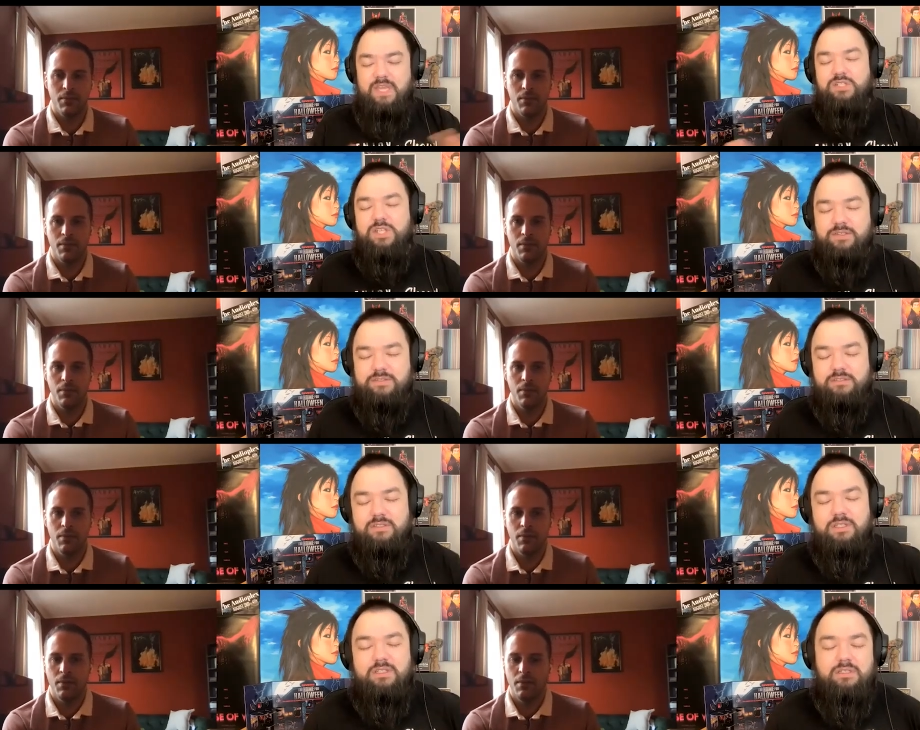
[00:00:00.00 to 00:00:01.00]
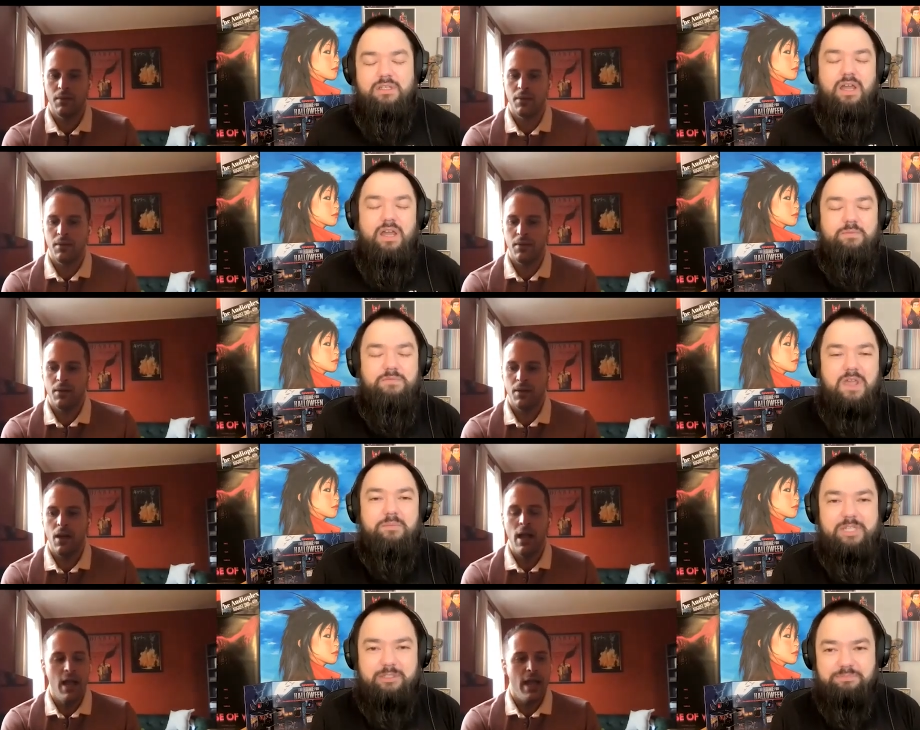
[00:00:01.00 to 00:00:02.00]
Speaker 1: VHS um,
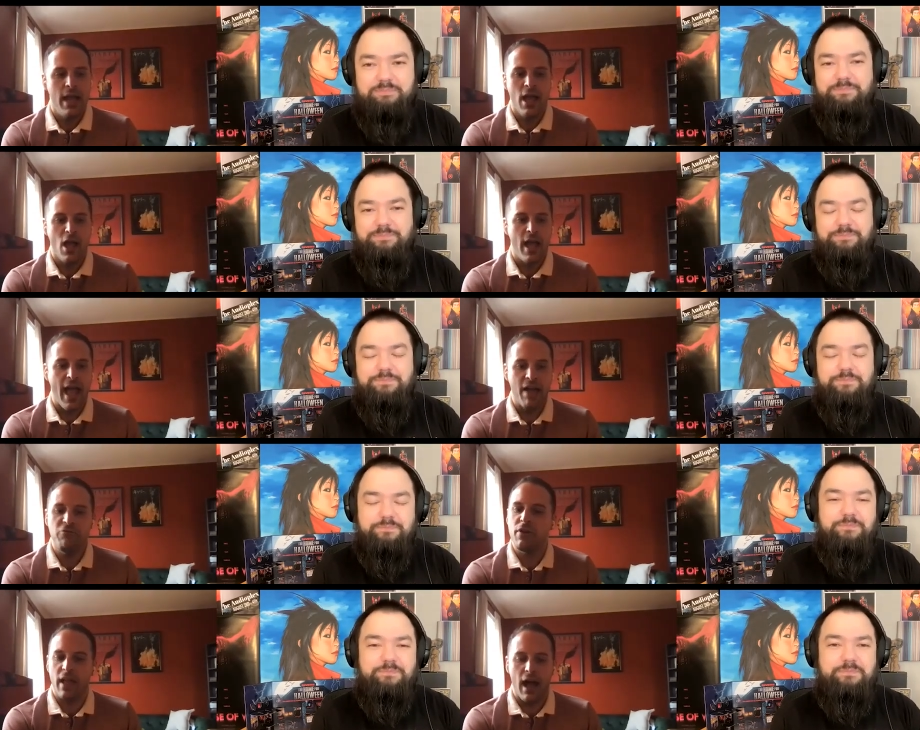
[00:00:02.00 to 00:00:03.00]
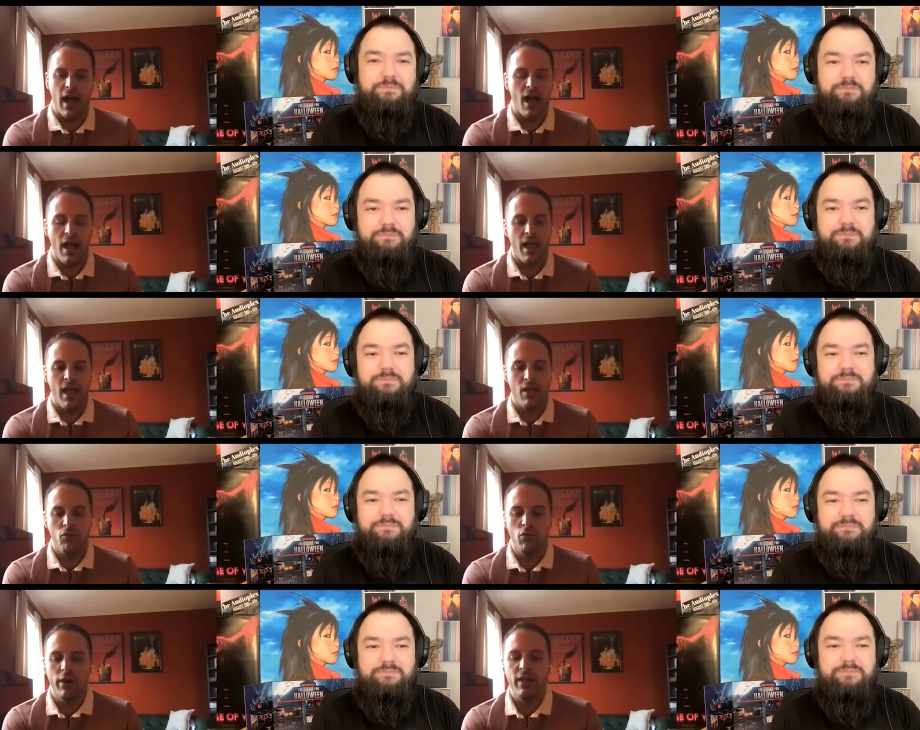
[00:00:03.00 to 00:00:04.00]
family?
Speaker 2: Every uh,
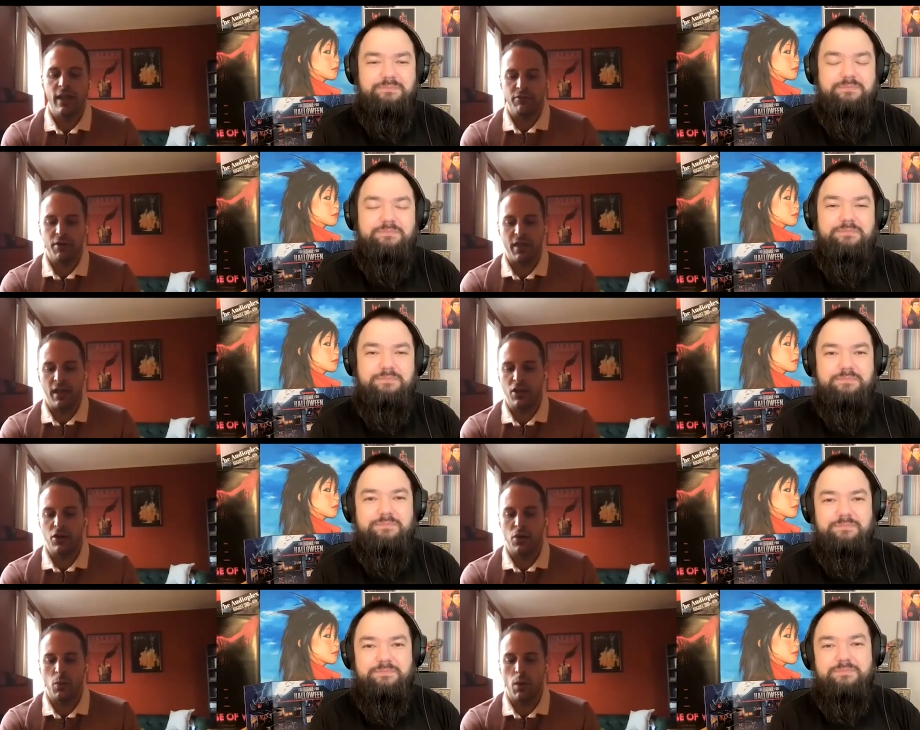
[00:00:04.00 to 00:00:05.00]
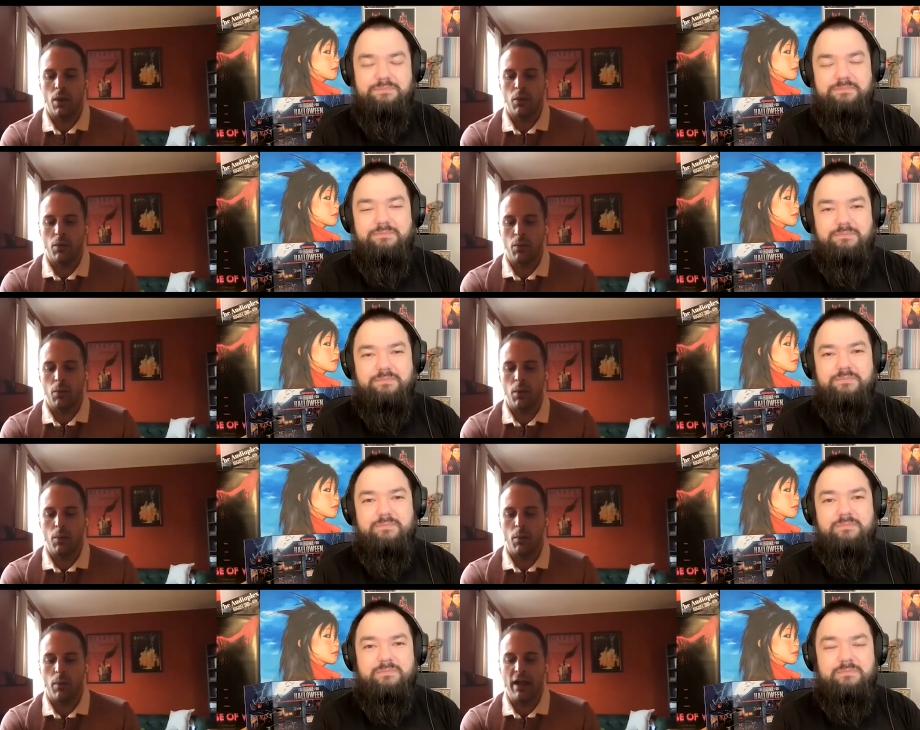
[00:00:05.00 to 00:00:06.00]
really everything, you know, what
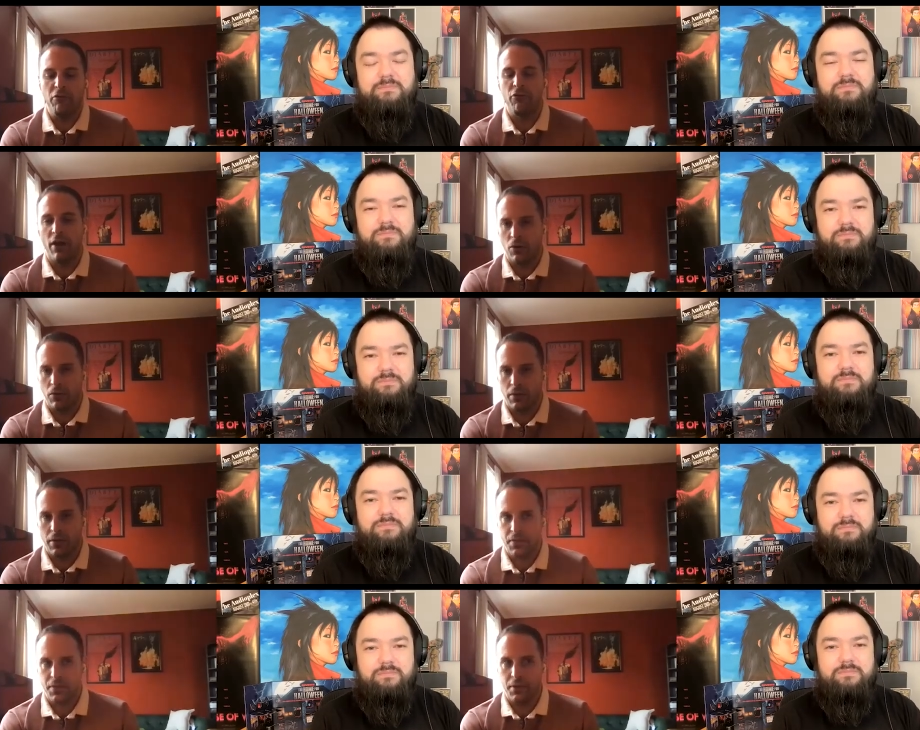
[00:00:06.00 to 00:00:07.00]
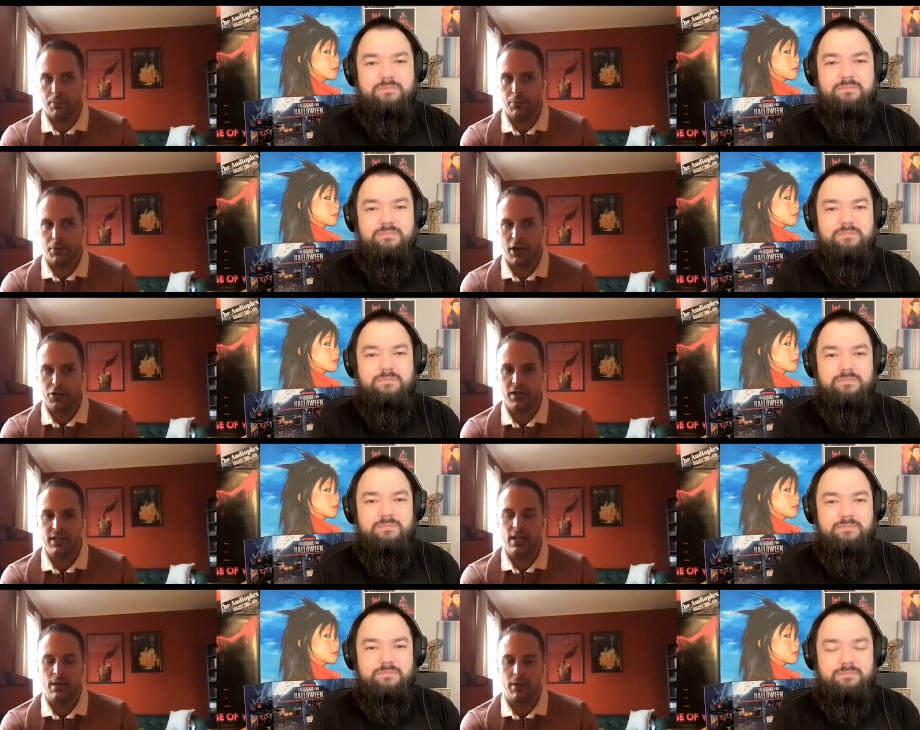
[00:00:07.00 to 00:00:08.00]
what what I felt the
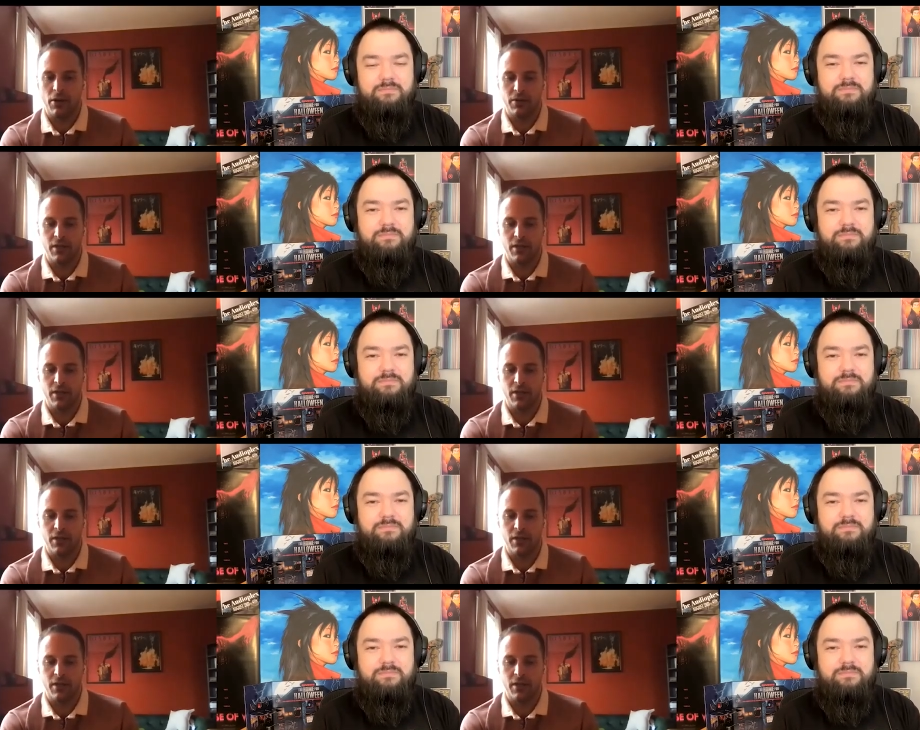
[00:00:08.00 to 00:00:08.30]
production team and